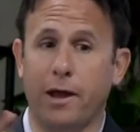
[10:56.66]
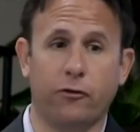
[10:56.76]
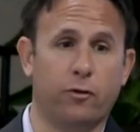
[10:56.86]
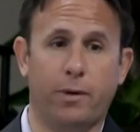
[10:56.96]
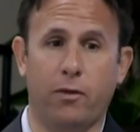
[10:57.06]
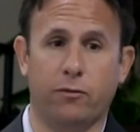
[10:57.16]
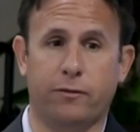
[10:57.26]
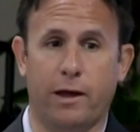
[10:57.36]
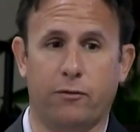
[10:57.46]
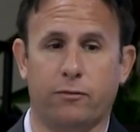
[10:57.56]
obligation to pay those
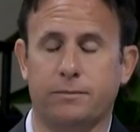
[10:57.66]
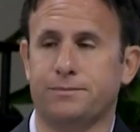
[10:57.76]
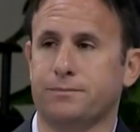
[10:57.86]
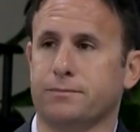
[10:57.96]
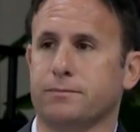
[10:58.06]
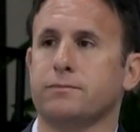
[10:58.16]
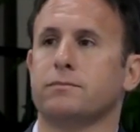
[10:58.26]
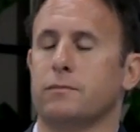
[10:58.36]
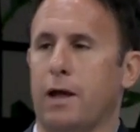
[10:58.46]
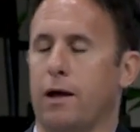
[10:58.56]
debts. So they're attached to
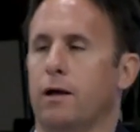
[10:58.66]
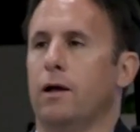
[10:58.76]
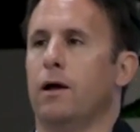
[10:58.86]
the house. Yeah.